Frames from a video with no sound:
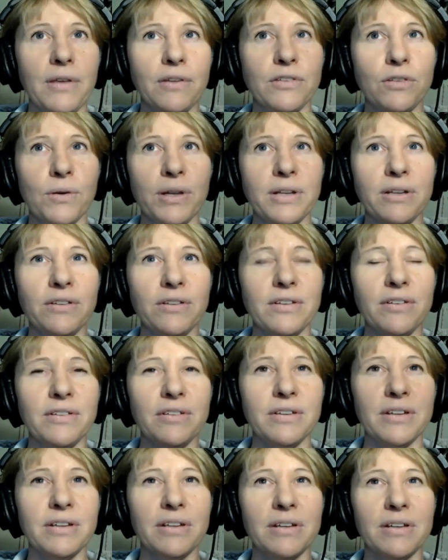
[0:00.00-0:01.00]
So it
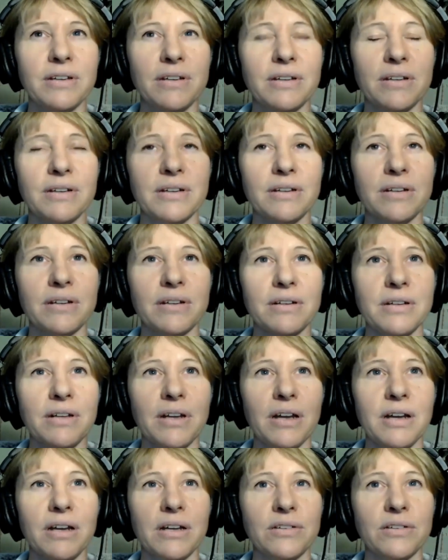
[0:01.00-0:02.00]
just,
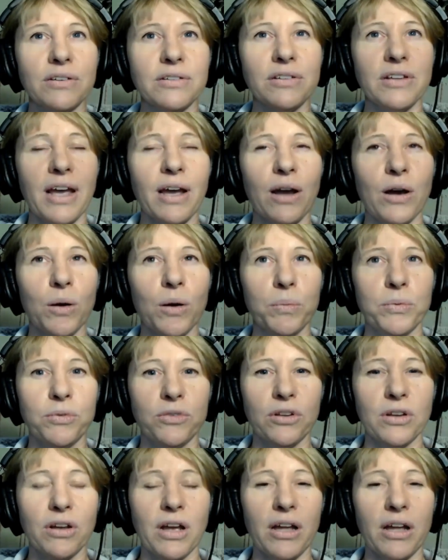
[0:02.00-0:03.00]
yeah, it just helps
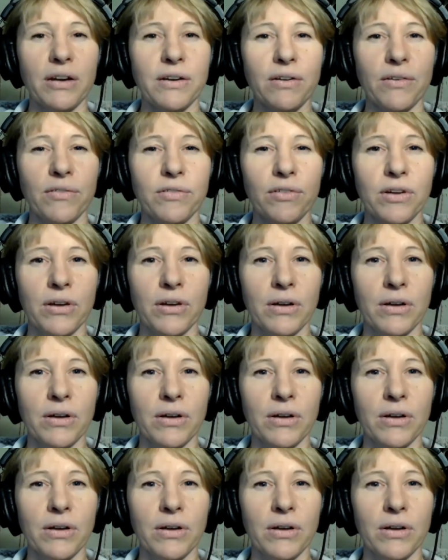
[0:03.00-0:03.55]
to kind of.